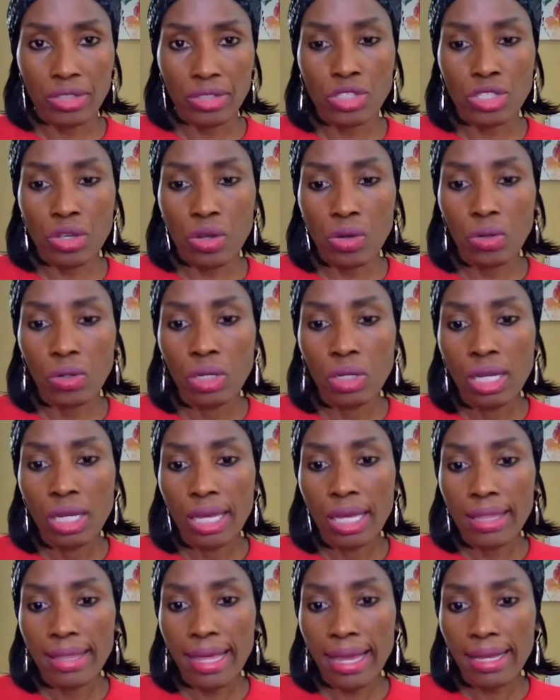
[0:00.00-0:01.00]
So
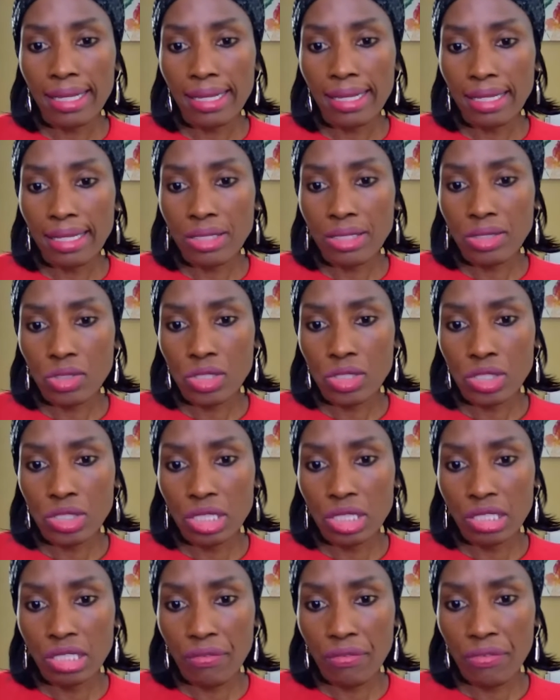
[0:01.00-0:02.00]
that gets us to the
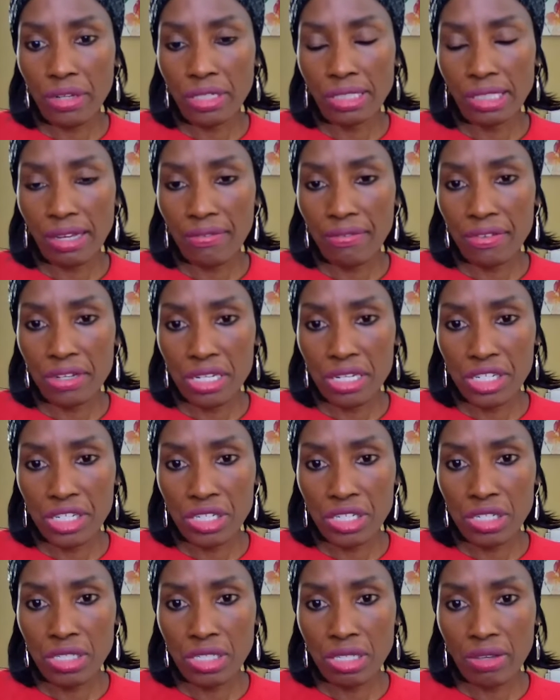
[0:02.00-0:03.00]
different
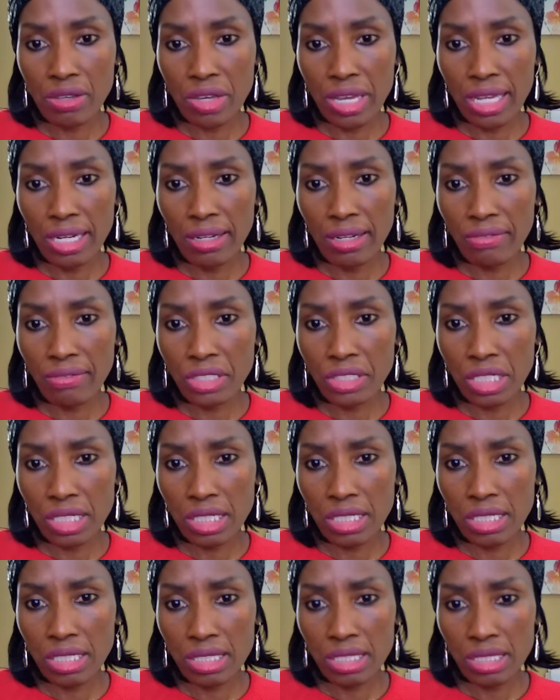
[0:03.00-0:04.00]
definitions of
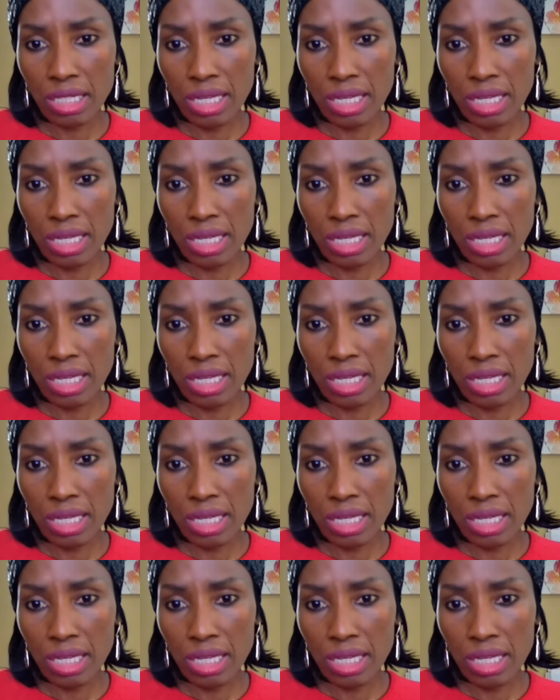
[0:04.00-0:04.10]
NFTs.